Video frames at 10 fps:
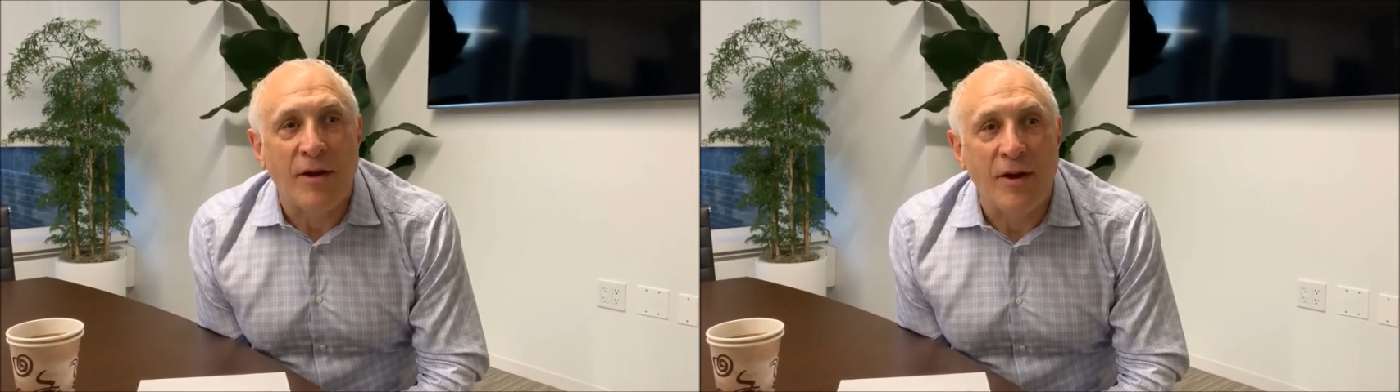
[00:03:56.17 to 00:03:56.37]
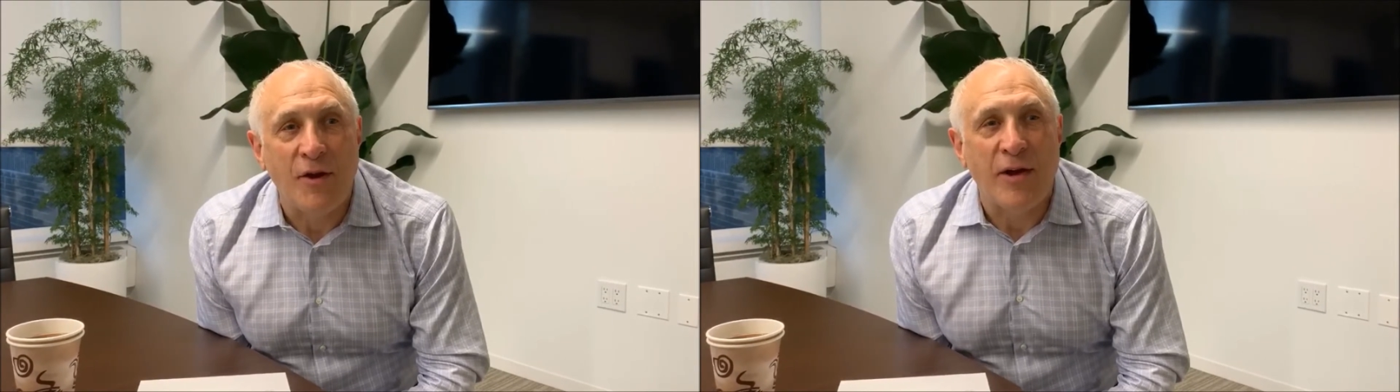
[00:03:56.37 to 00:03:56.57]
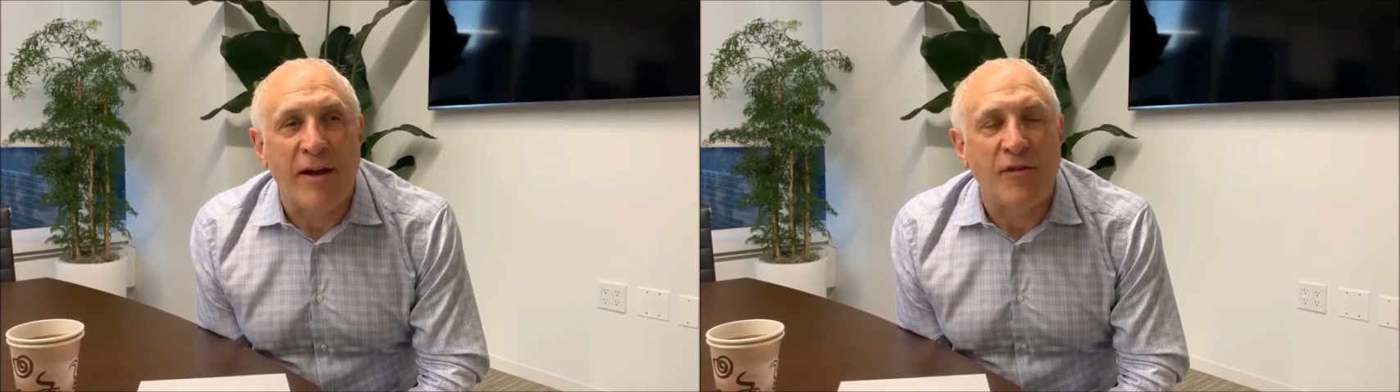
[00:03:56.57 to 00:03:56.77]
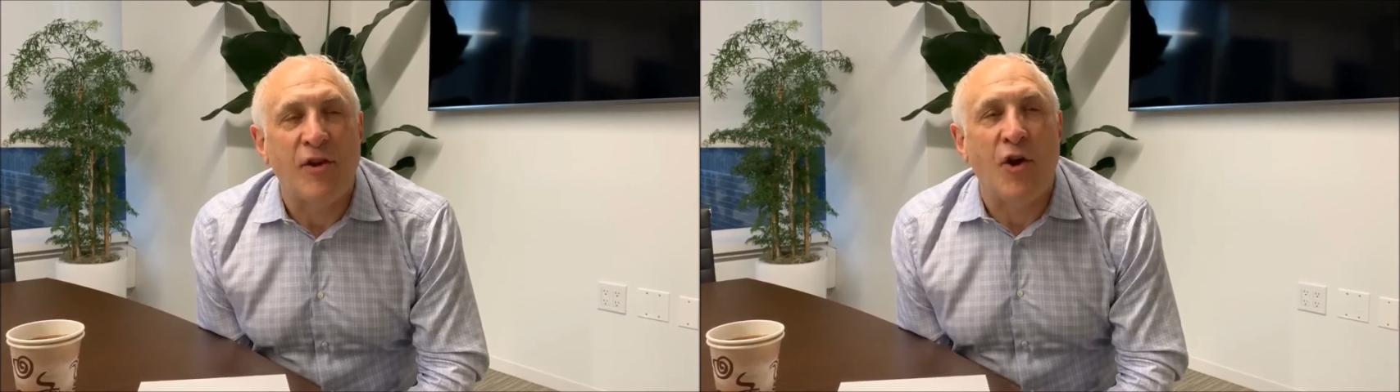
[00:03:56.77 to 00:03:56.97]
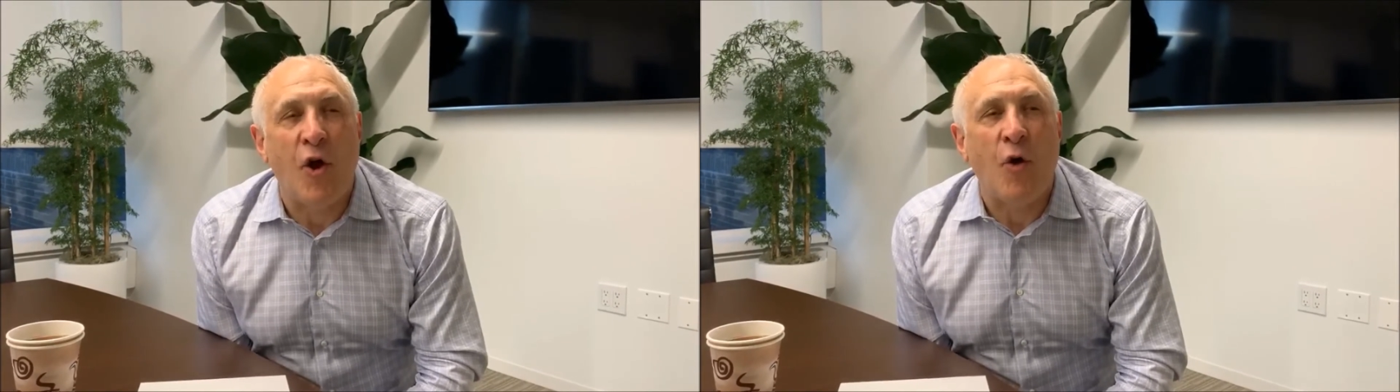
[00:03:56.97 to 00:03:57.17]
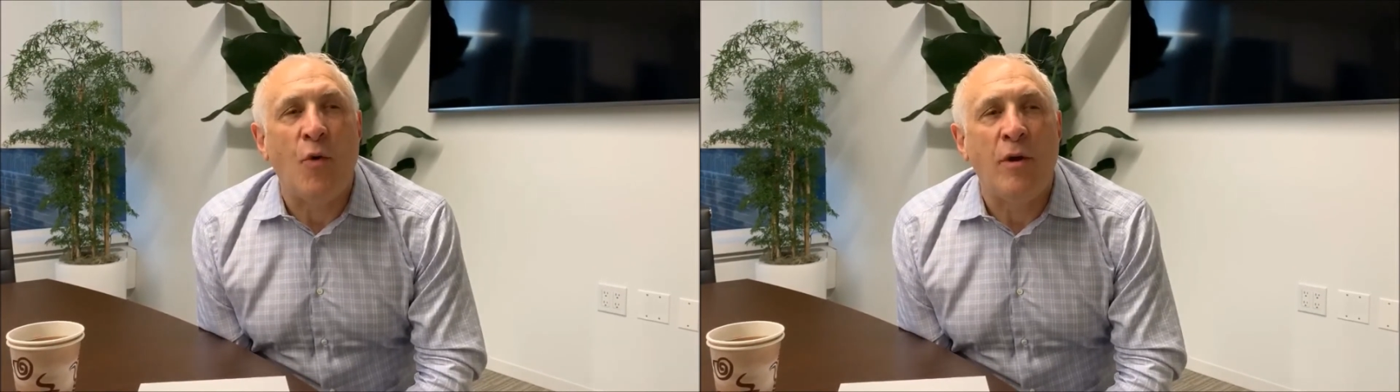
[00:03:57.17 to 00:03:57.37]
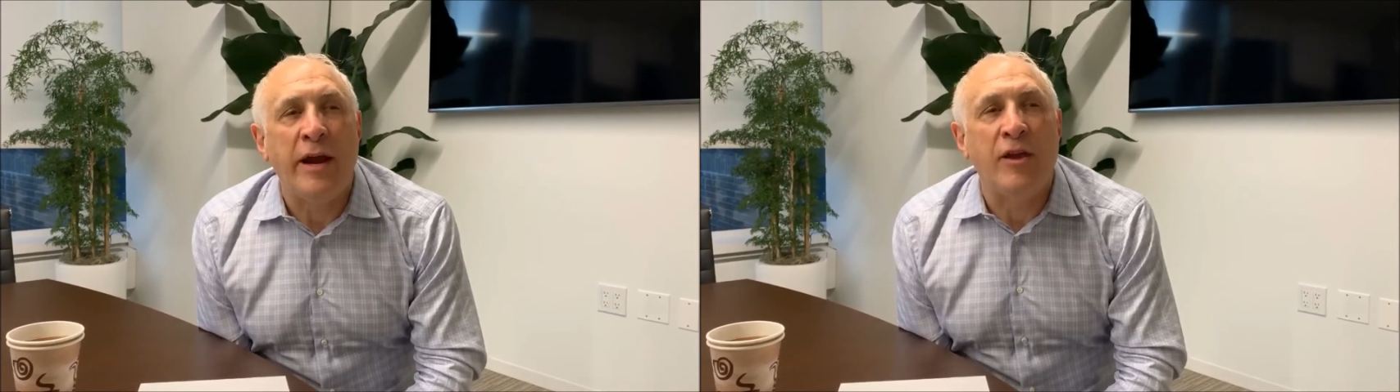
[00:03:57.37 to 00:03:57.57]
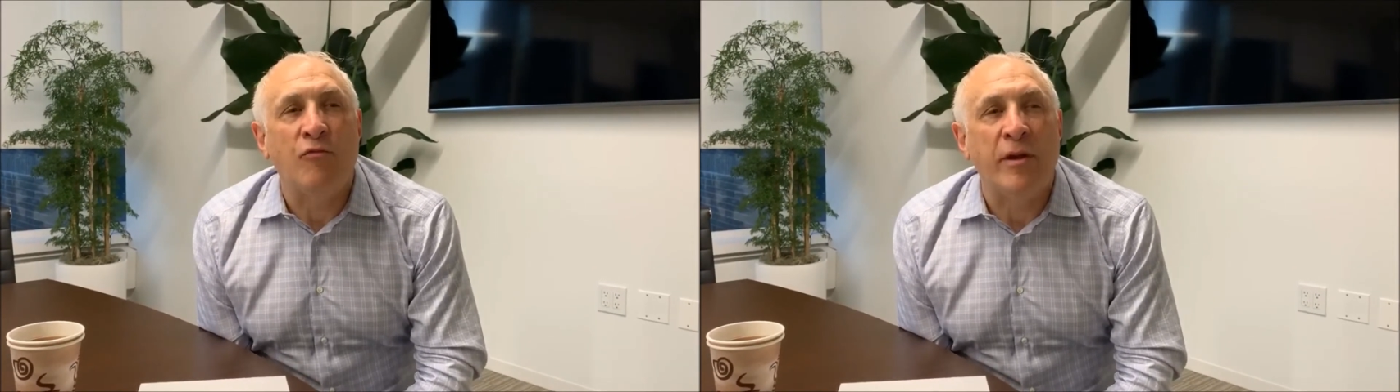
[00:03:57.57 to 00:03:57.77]
You'd have to go
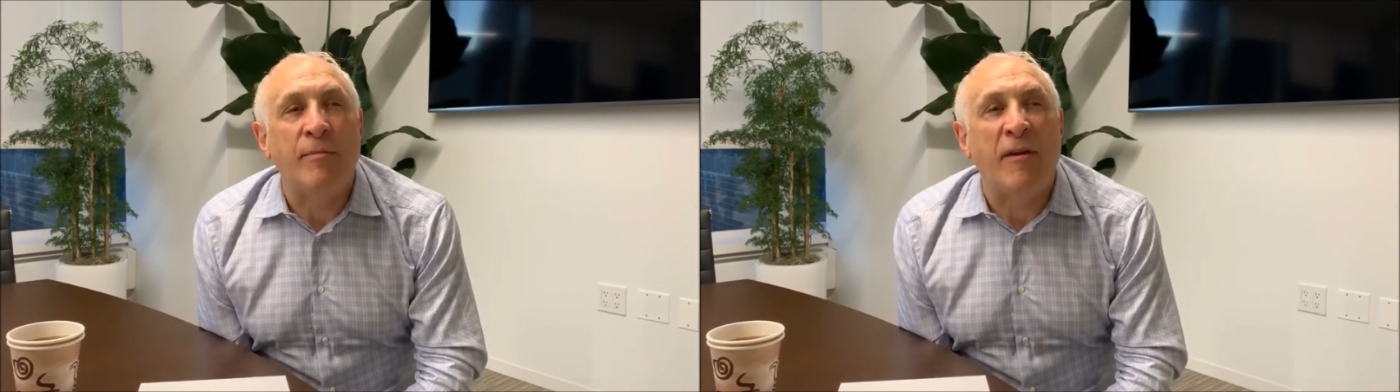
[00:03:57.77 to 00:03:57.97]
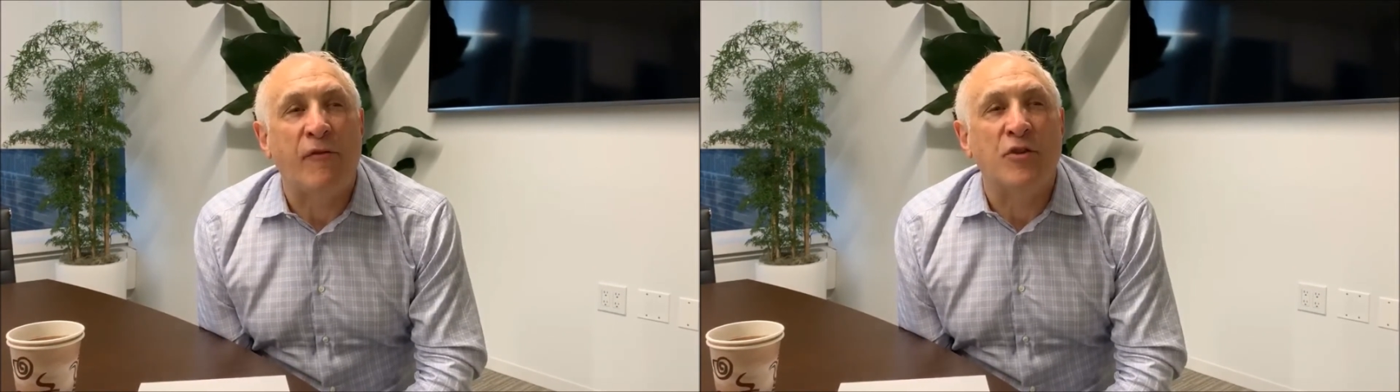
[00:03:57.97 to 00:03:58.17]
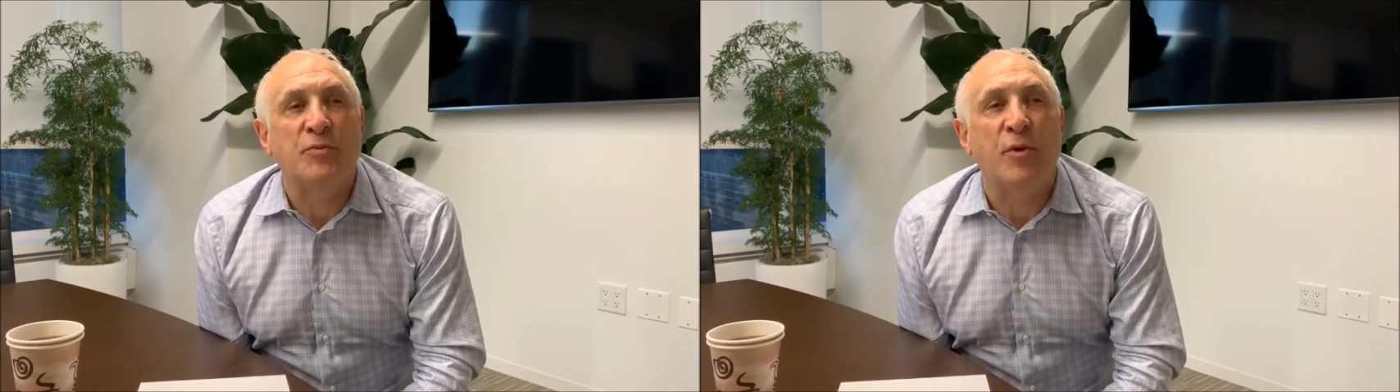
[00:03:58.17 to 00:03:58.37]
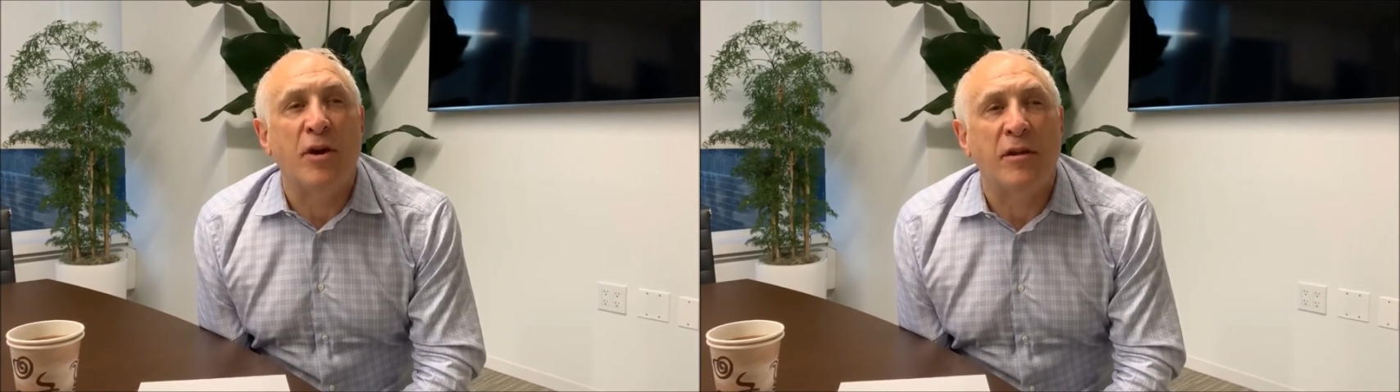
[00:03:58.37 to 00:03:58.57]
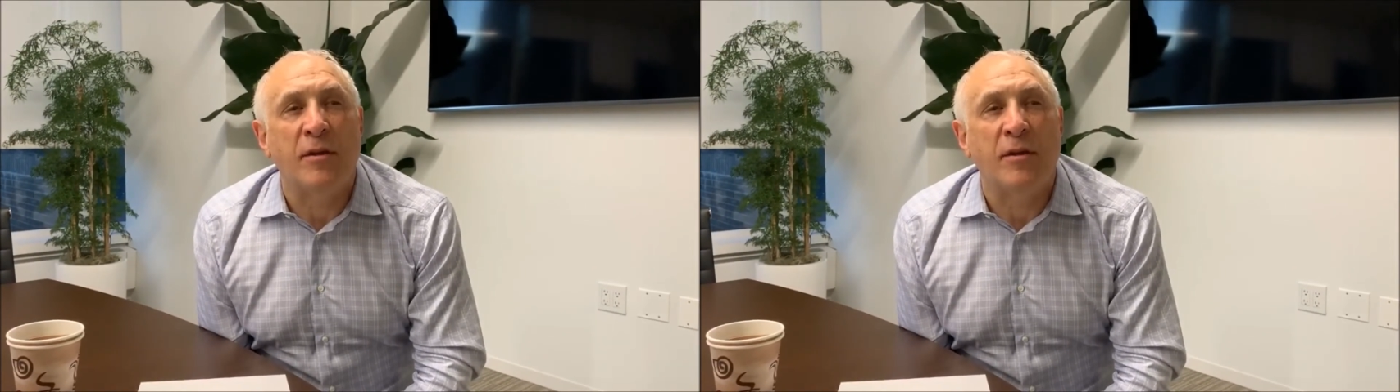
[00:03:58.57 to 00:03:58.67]
either read my first book,